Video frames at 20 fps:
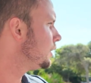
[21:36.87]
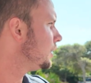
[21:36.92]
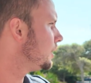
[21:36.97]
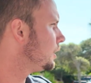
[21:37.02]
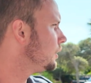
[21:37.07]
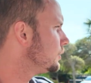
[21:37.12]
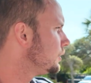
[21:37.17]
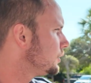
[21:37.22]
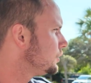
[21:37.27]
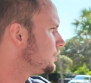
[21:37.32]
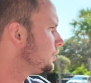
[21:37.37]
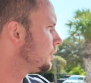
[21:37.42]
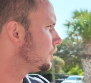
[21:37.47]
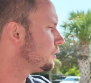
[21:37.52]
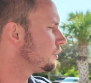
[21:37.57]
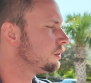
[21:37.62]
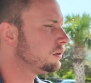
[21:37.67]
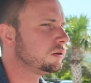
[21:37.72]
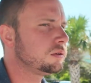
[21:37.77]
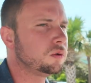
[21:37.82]
and they
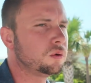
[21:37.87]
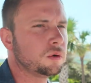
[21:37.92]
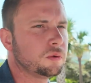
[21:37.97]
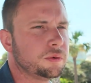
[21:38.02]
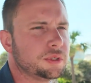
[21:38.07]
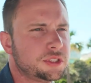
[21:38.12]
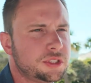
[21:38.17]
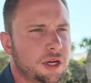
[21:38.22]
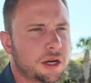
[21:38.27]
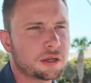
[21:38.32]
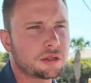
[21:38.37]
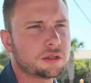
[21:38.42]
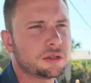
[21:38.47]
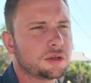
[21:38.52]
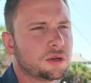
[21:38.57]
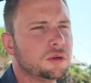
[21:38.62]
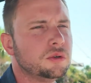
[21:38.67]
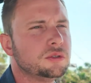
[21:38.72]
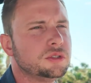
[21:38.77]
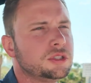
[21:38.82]
start
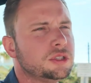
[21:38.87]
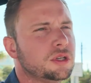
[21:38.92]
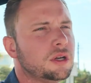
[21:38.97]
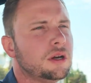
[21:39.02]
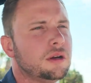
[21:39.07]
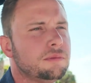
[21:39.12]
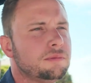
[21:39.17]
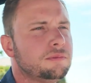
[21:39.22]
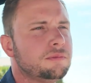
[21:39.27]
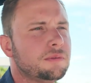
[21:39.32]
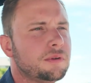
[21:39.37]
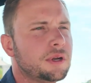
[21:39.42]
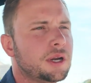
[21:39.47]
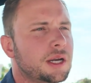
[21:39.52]
recycling old stuff,